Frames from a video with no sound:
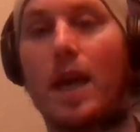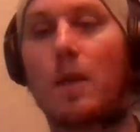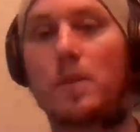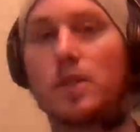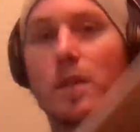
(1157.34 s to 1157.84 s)

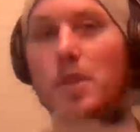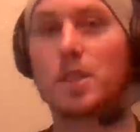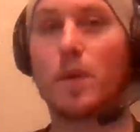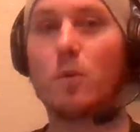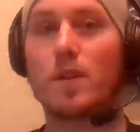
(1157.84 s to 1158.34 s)
And I'm gonna
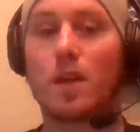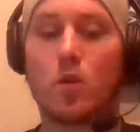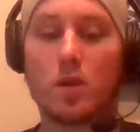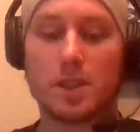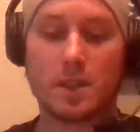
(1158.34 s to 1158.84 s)
explain what the
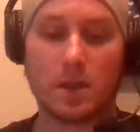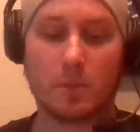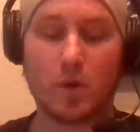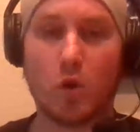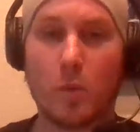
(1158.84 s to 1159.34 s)

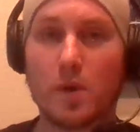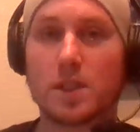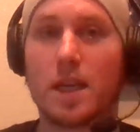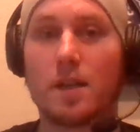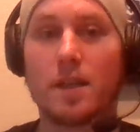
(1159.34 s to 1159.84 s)
core
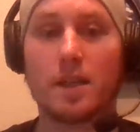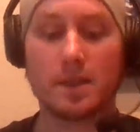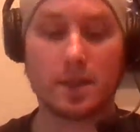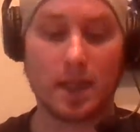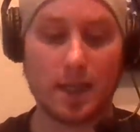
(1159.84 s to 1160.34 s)
personality
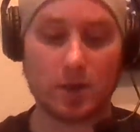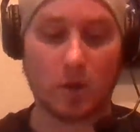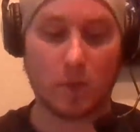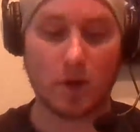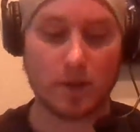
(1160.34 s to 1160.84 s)
is, and it's
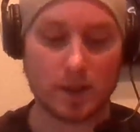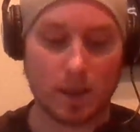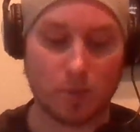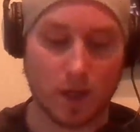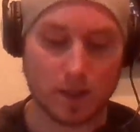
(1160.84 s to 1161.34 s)
all part of the
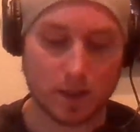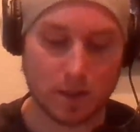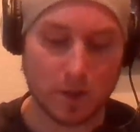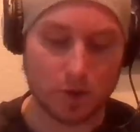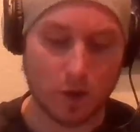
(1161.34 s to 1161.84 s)
same
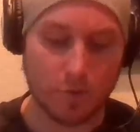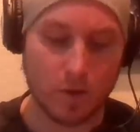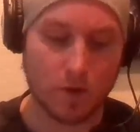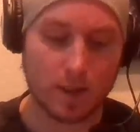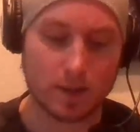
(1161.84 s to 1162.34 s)
process. I'm gonna draw a
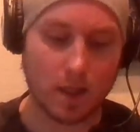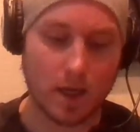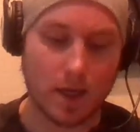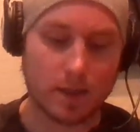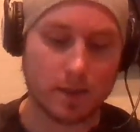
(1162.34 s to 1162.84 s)
few more of these
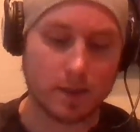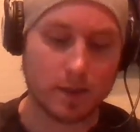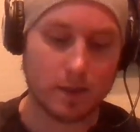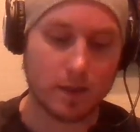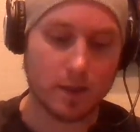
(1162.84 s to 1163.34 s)

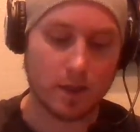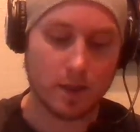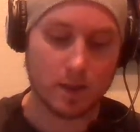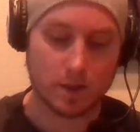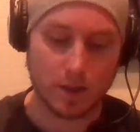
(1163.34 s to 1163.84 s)
lines
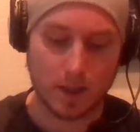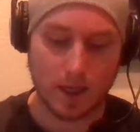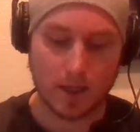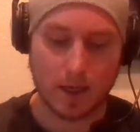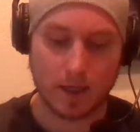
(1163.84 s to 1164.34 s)
so you
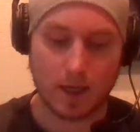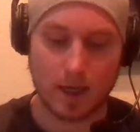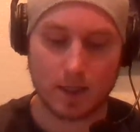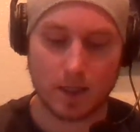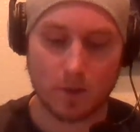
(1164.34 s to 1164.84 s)
kind of get an
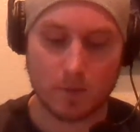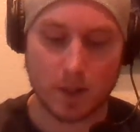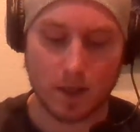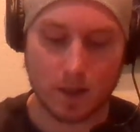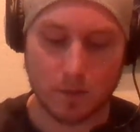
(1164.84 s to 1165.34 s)
idea what I'm
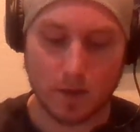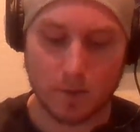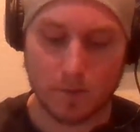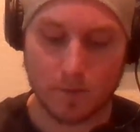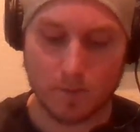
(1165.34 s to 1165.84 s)
talking
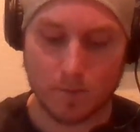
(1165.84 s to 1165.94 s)
about.